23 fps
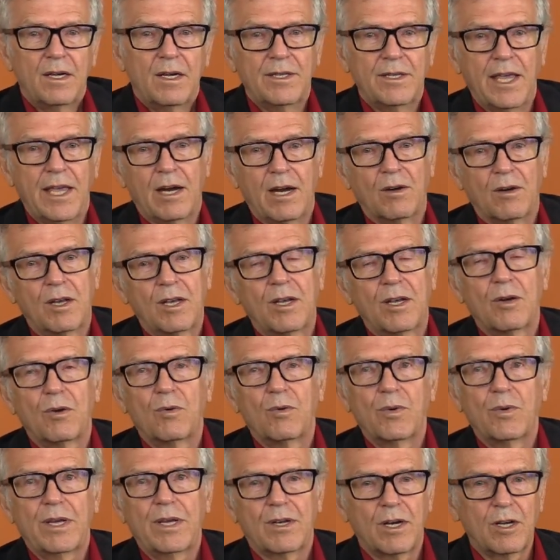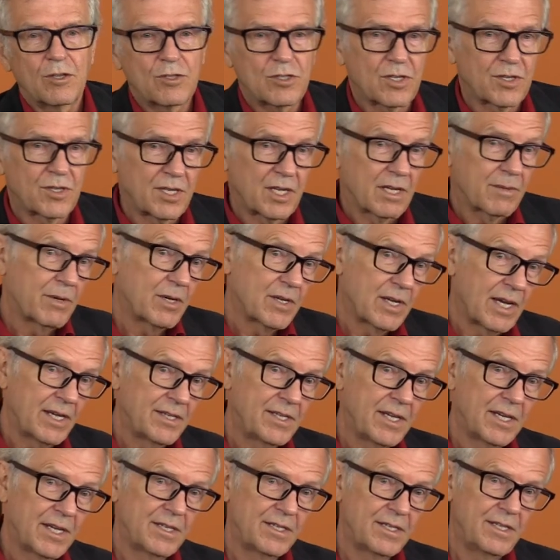Now, we could also think about
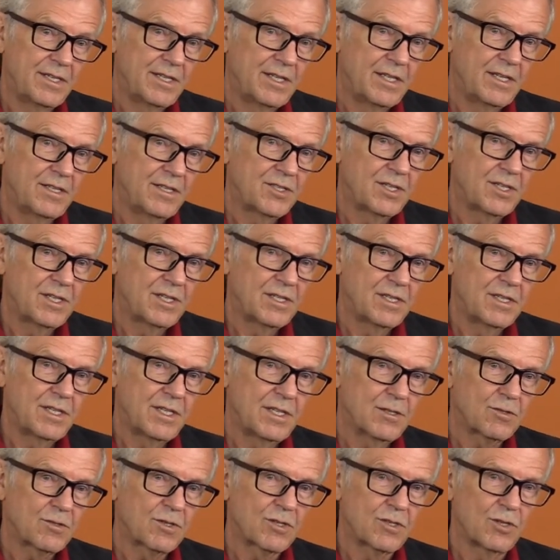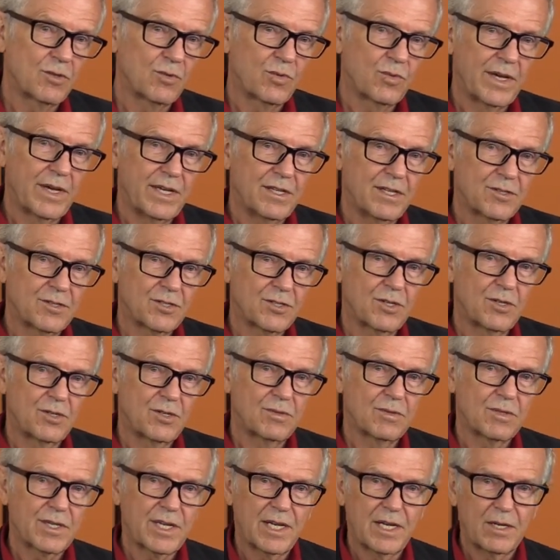identity needs in an integral way.
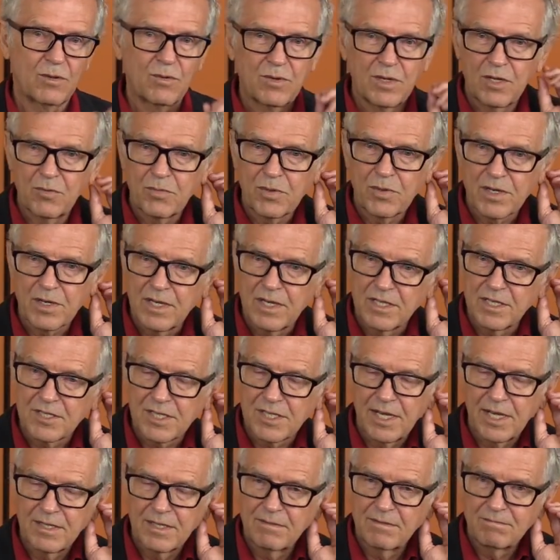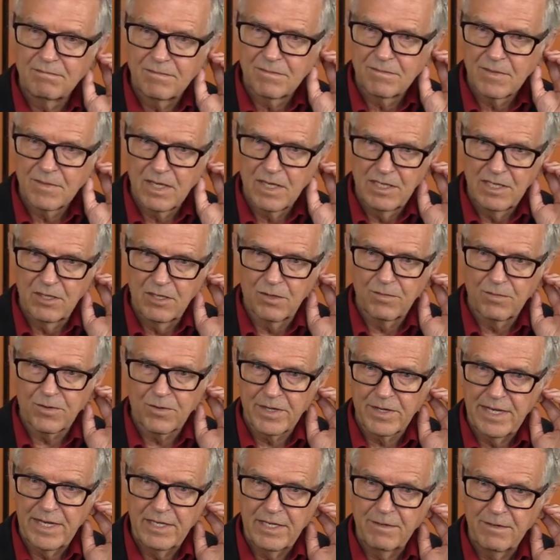So Ken Wilber has said,
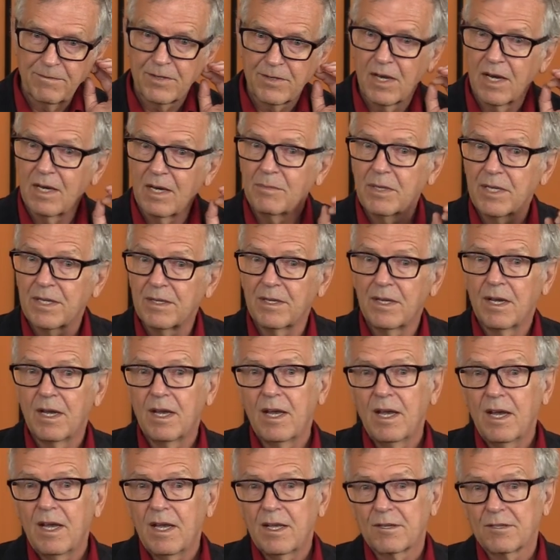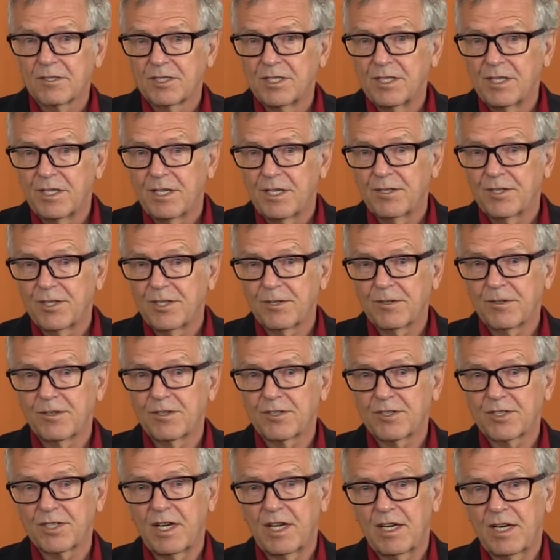for any phenomenon, there's an interior
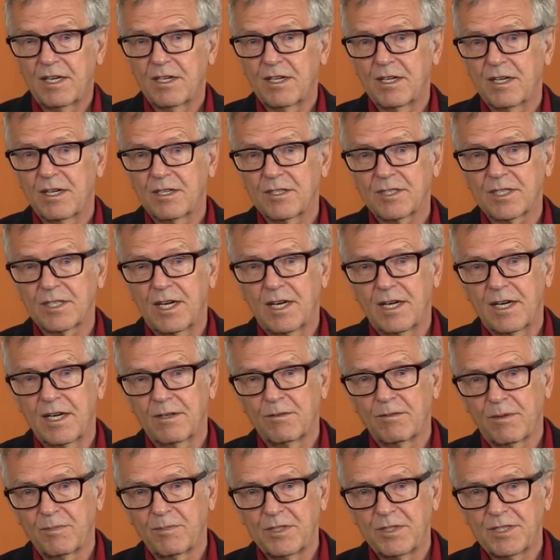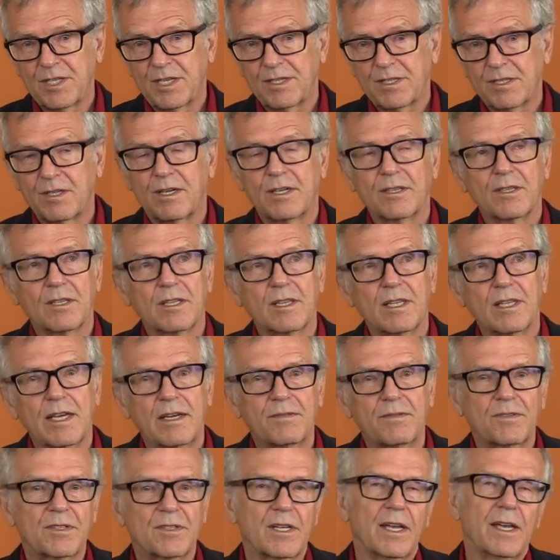side represented on the
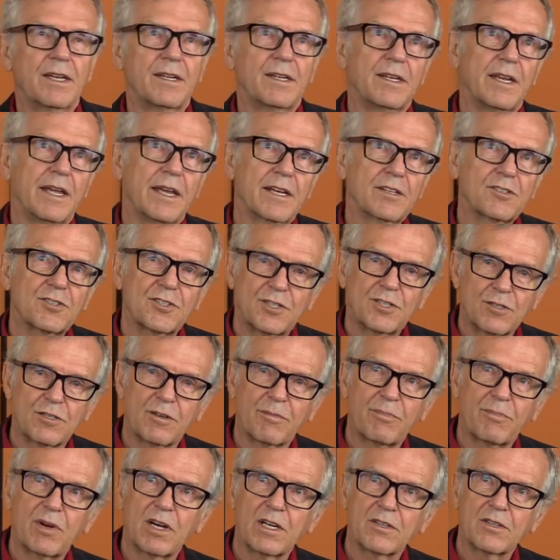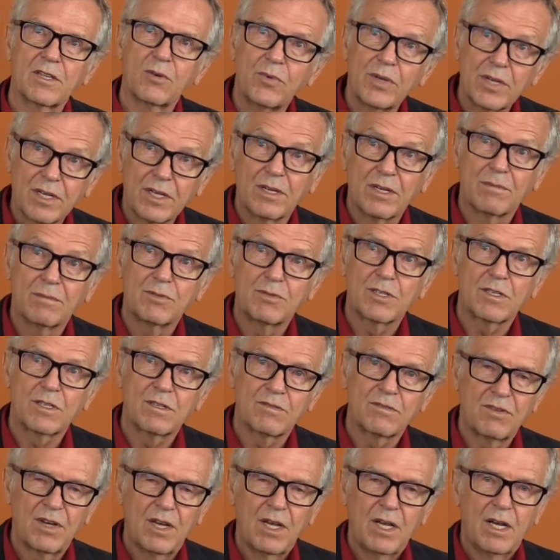left and an exterior part that we can
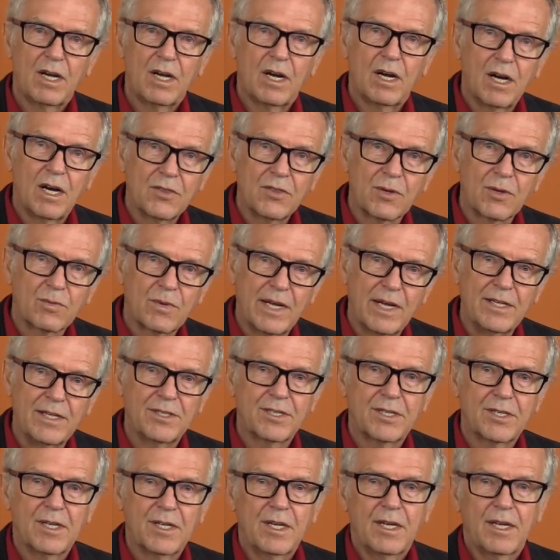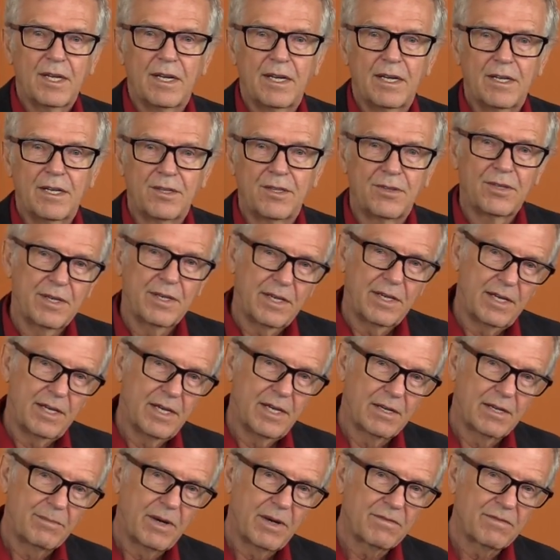observe on the right. And
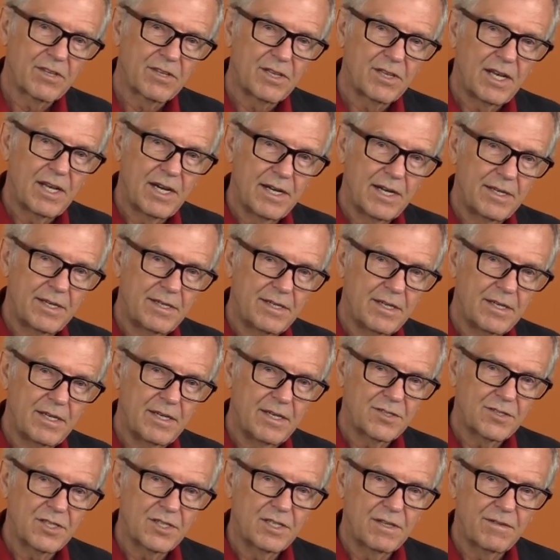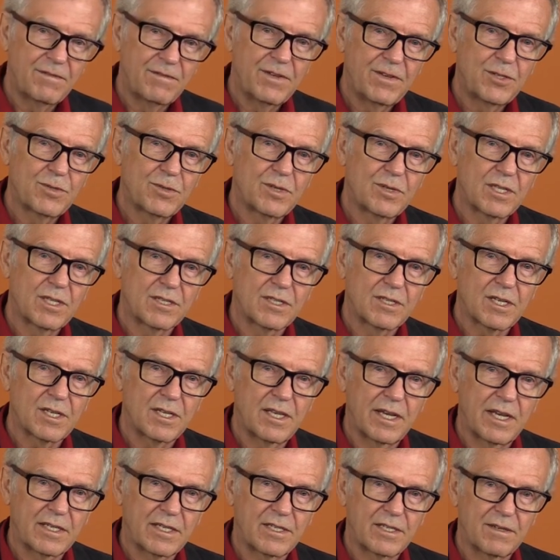above the line, it's individual and
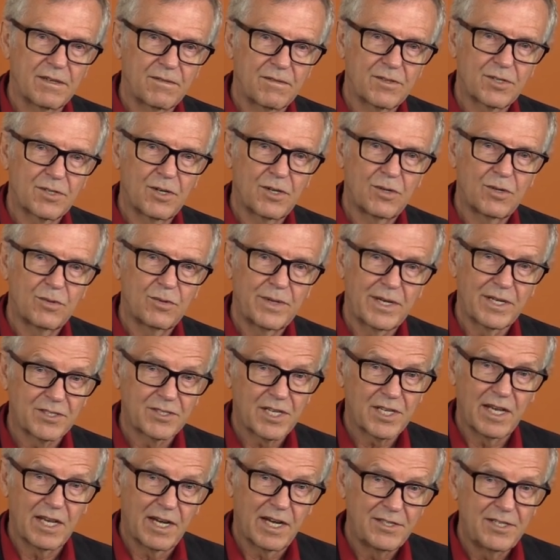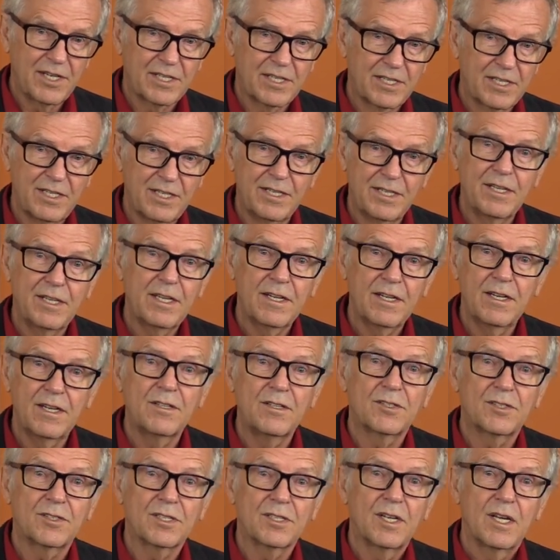collective. So we could say identity
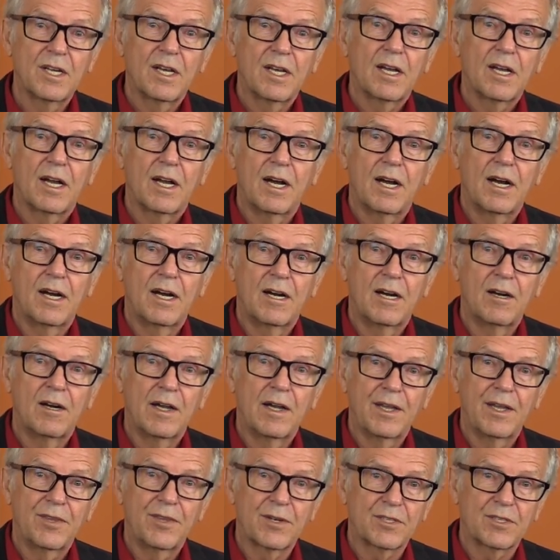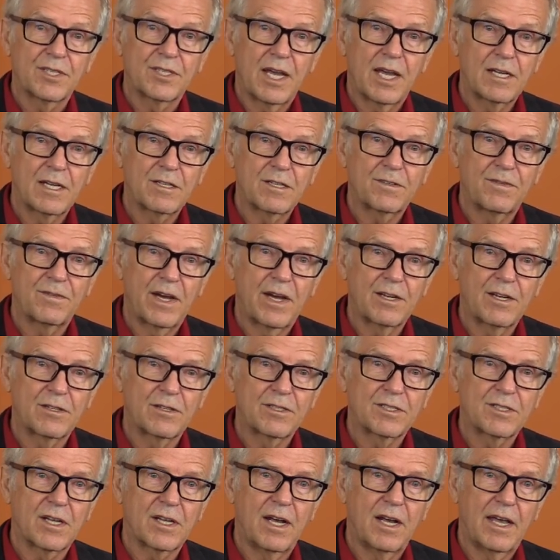needs and their
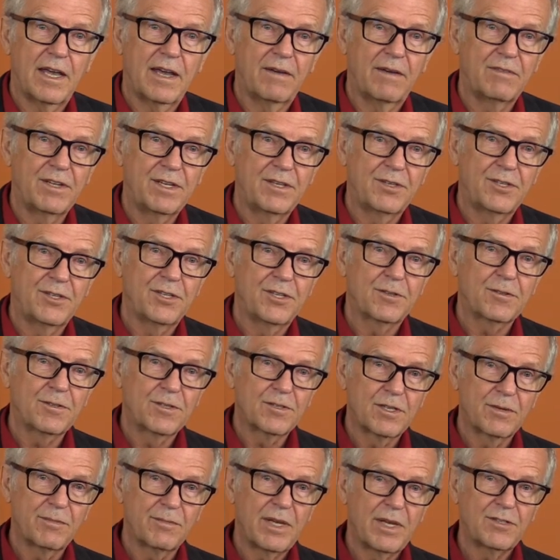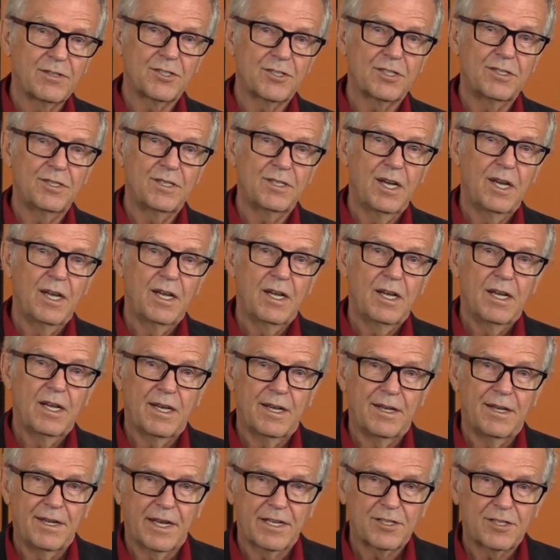satisfiers have an interior dimension,
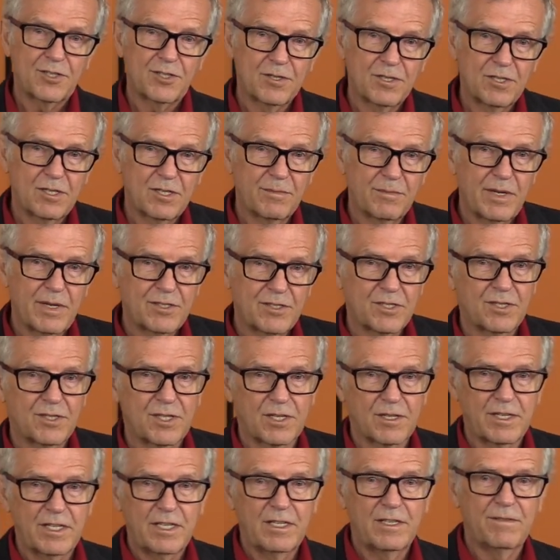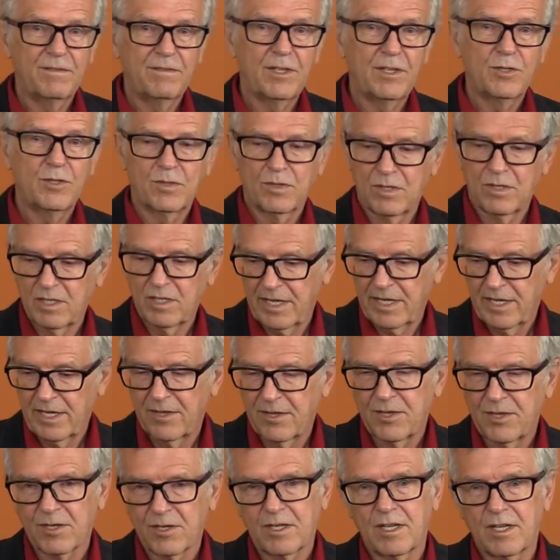an exterior dimension, they're individual
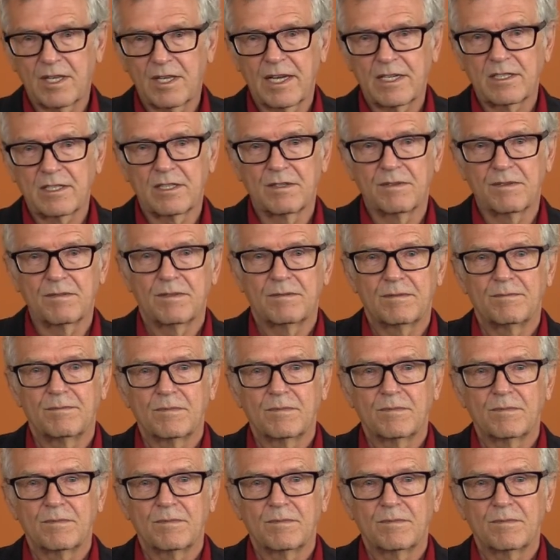and they're collective.